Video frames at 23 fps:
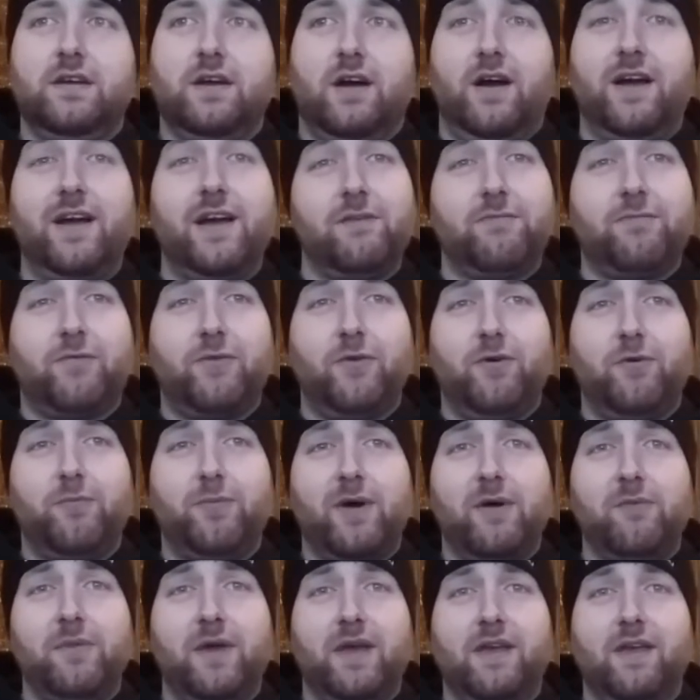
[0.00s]
I have thought
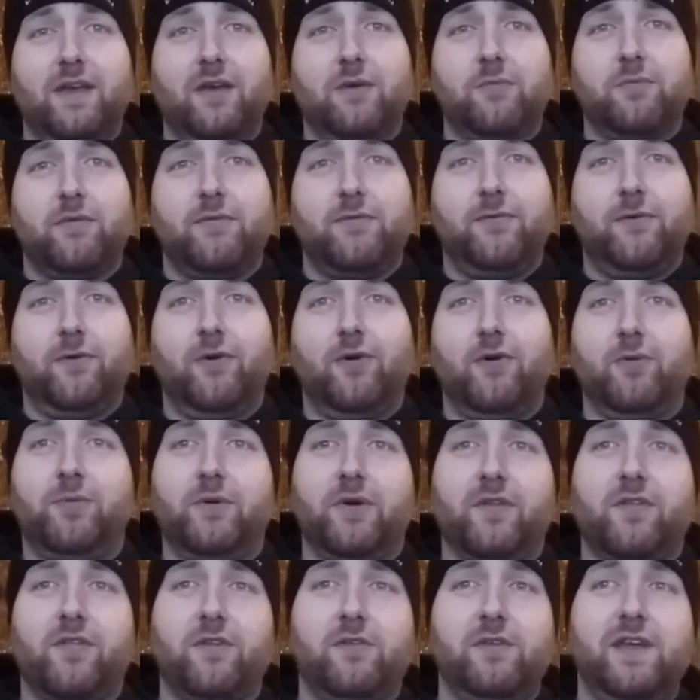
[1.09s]
about making it before,
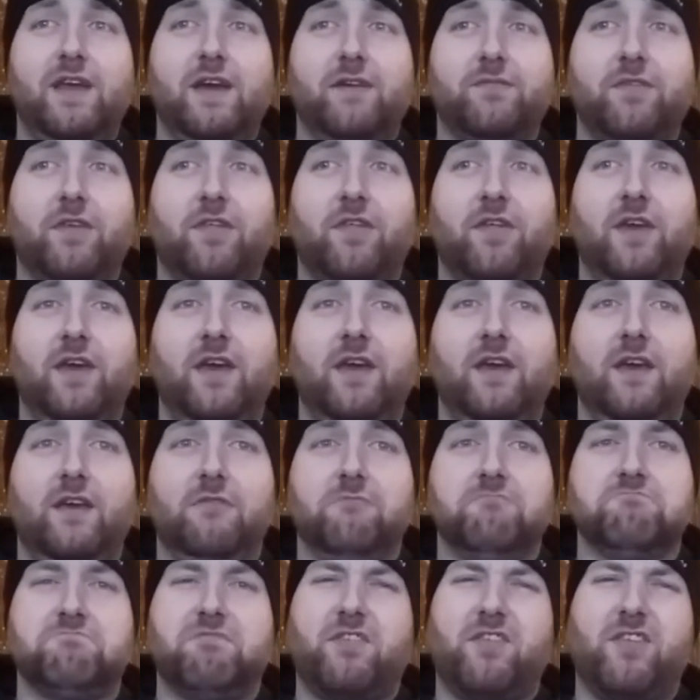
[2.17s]
but it's only after
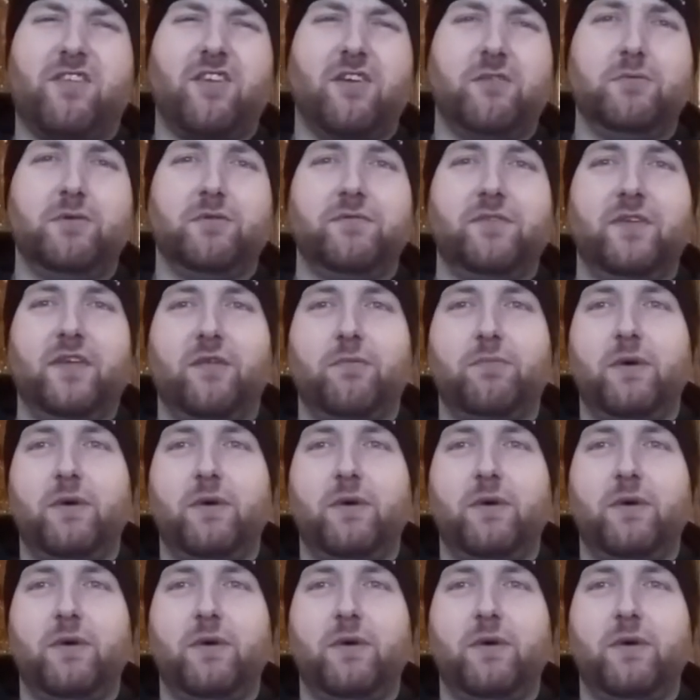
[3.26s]
seeing some of these